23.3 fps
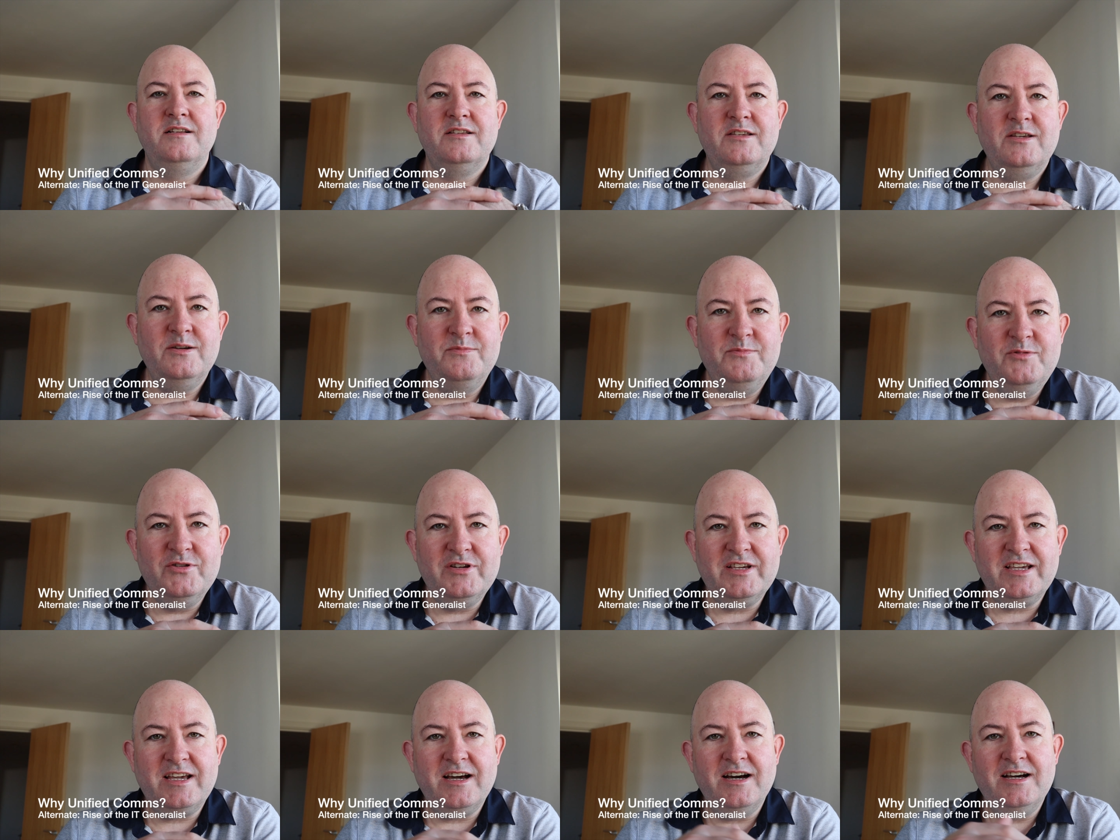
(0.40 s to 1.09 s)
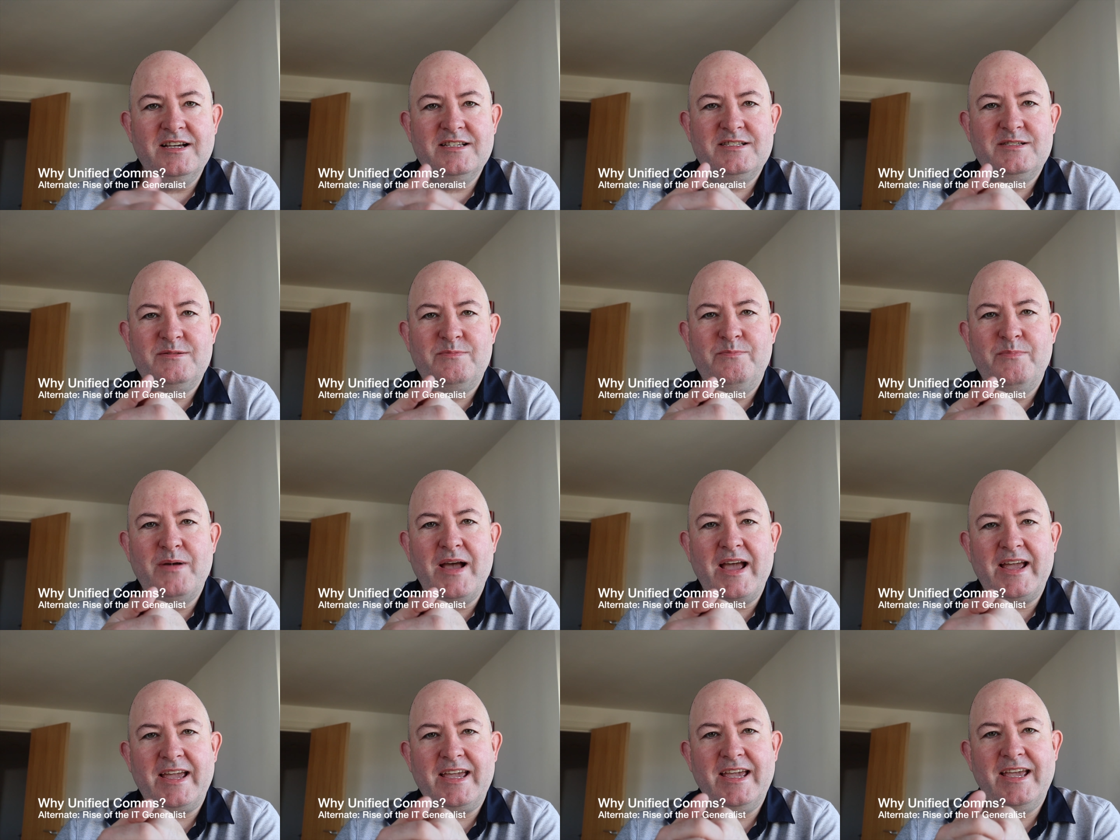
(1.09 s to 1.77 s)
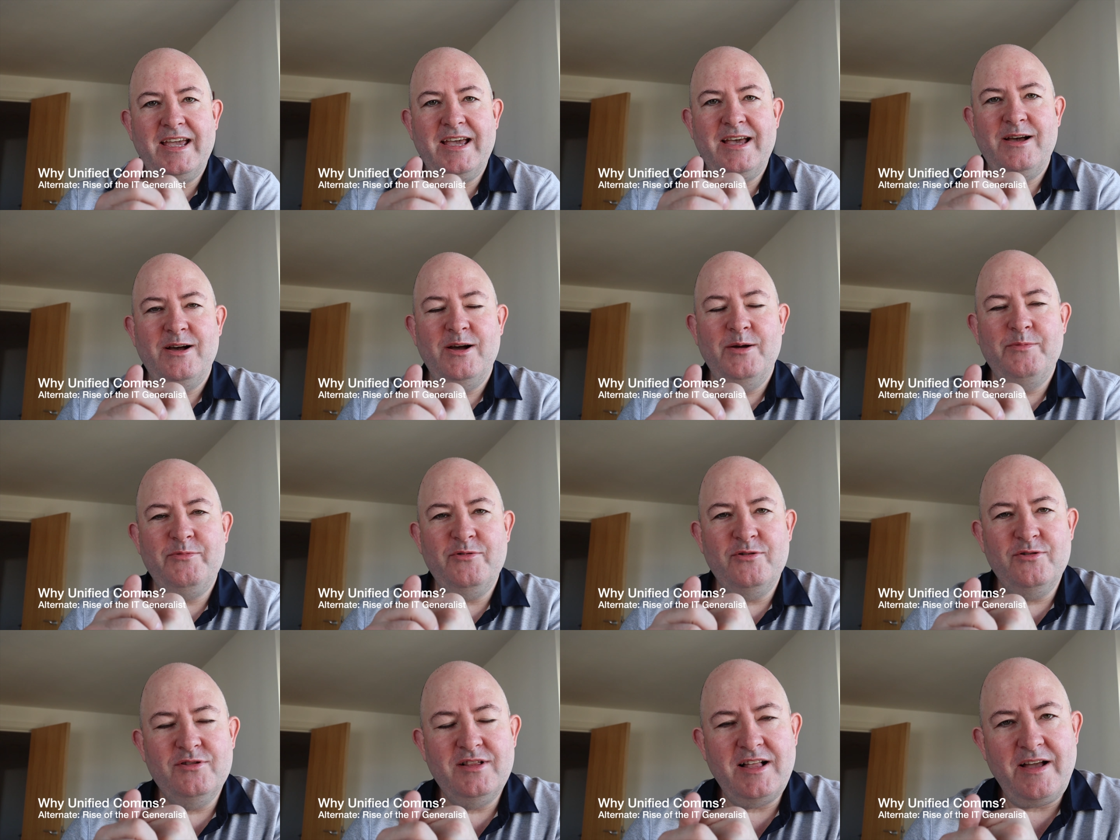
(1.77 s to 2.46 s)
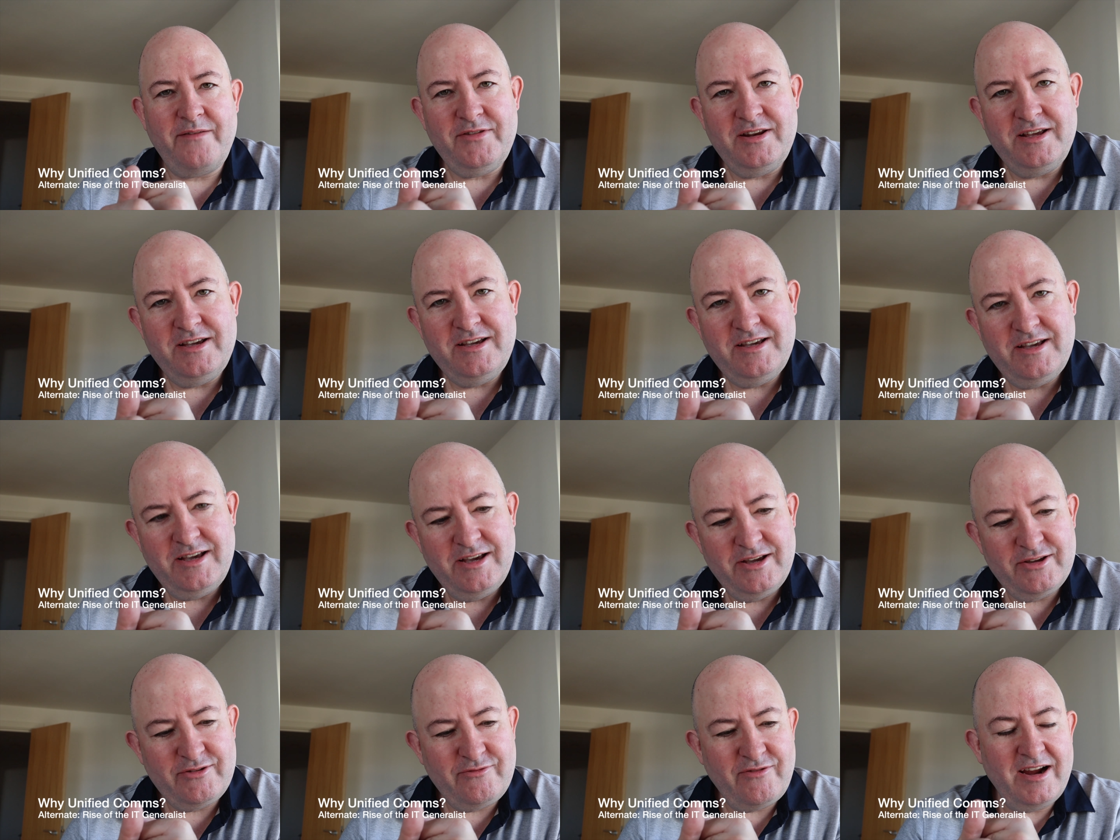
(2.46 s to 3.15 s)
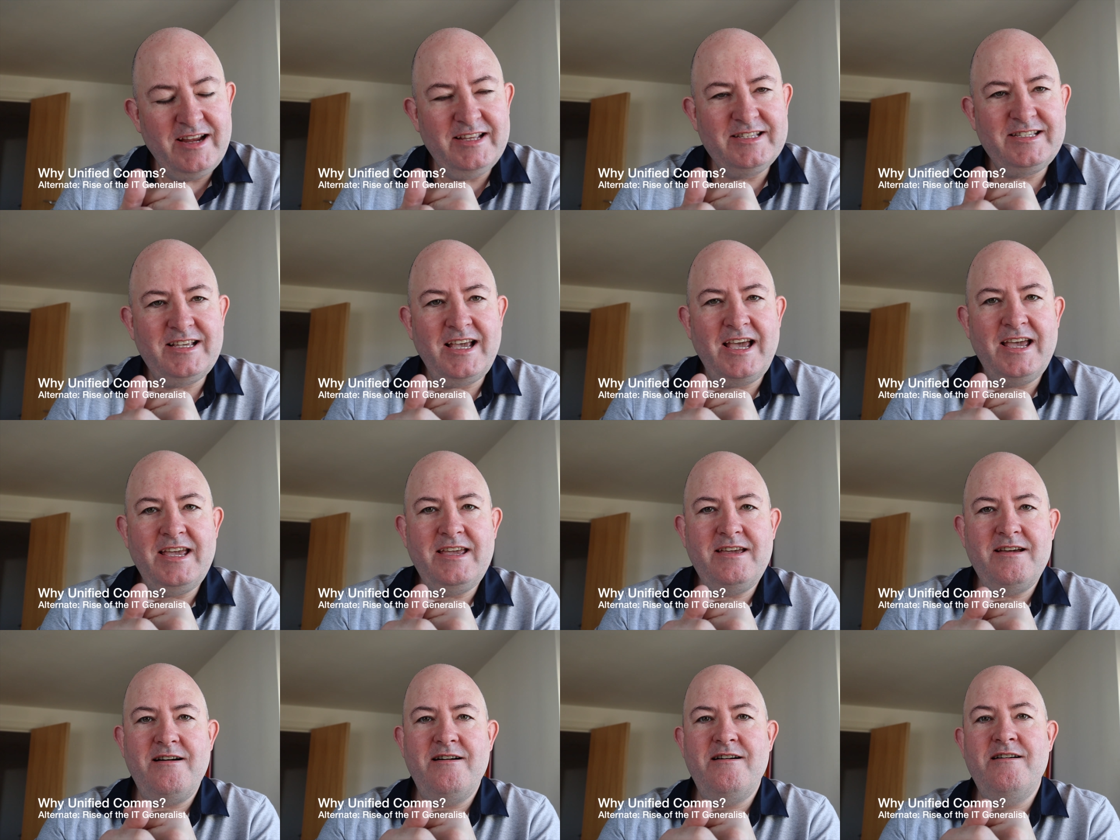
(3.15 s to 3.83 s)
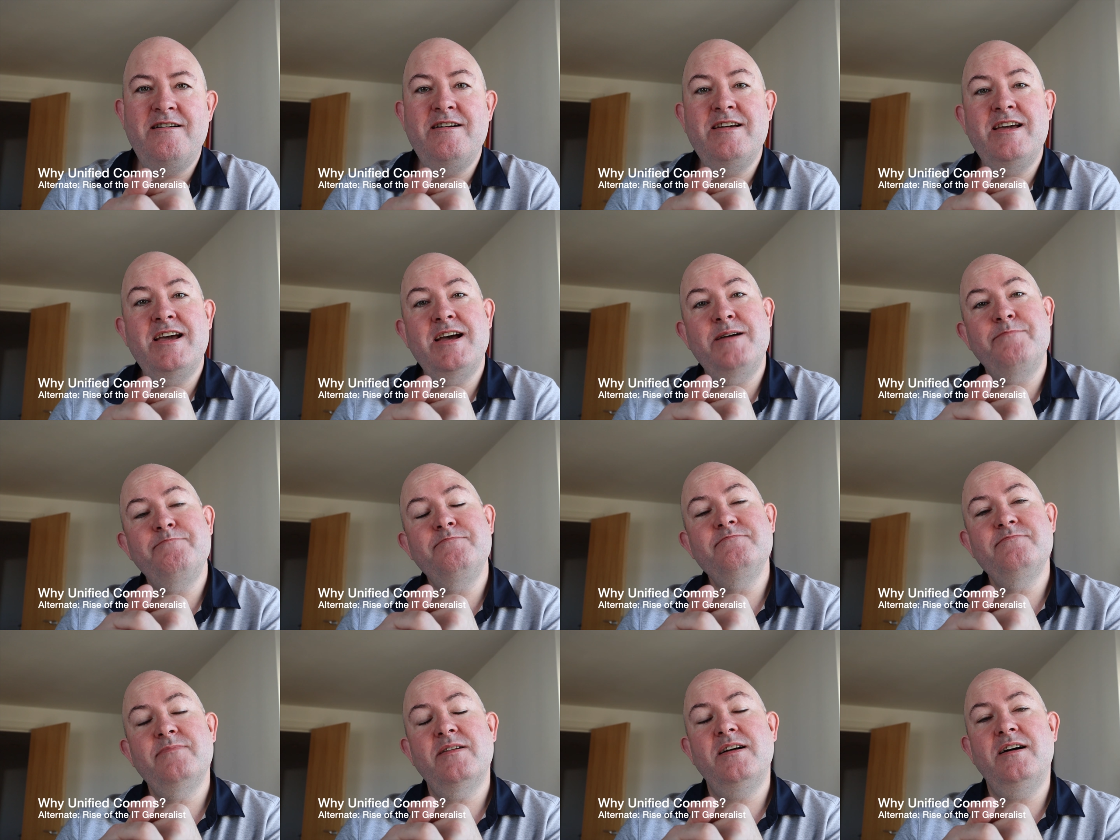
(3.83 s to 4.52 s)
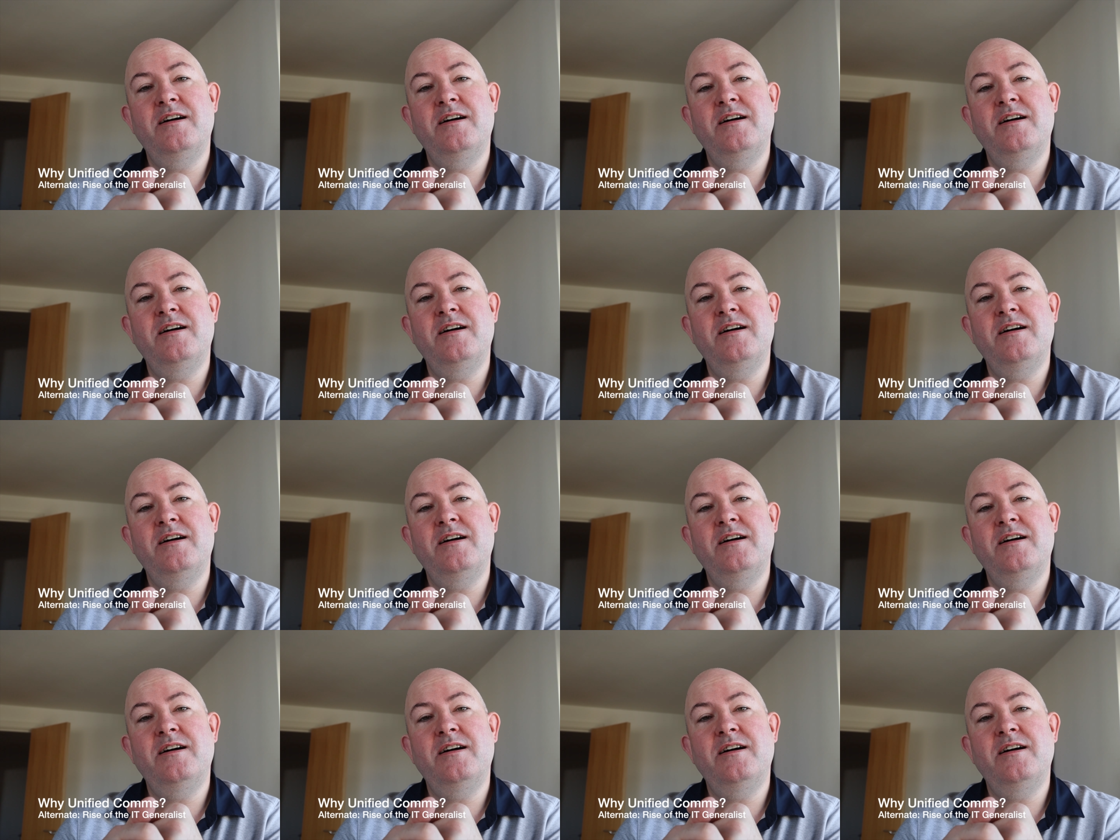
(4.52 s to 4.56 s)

Good morning guys, Mac here. Hope you're all having a great day. I am.